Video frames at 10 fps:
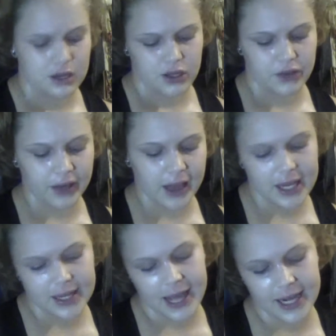So
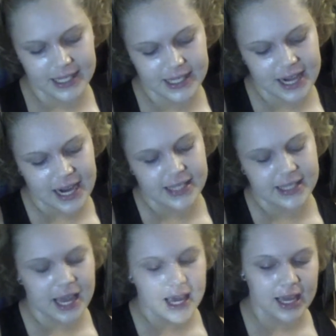that is nice.
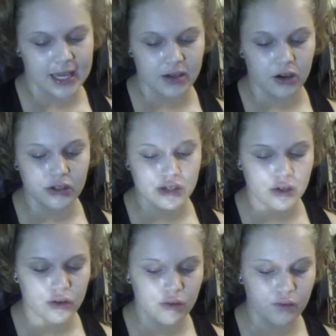And
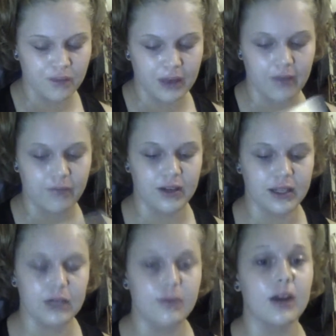also, what I really